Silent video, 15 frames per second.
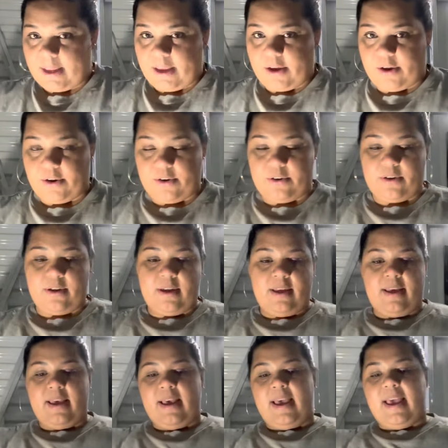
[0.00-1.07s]
here
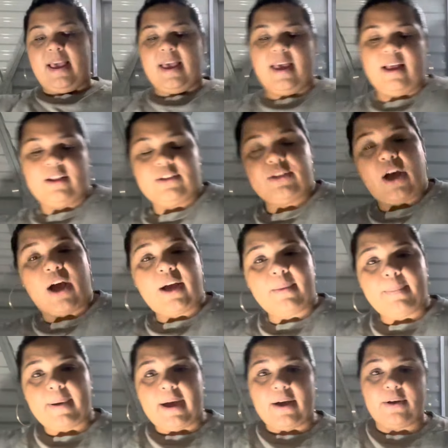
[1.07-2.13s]
and talk
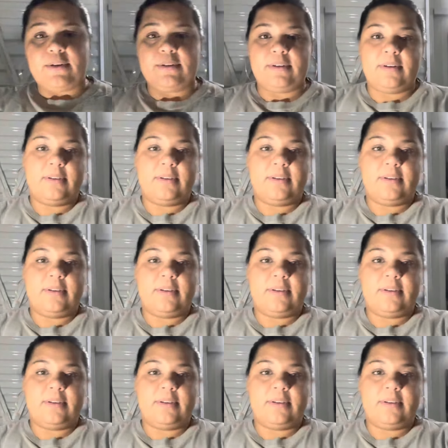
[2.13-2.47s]
about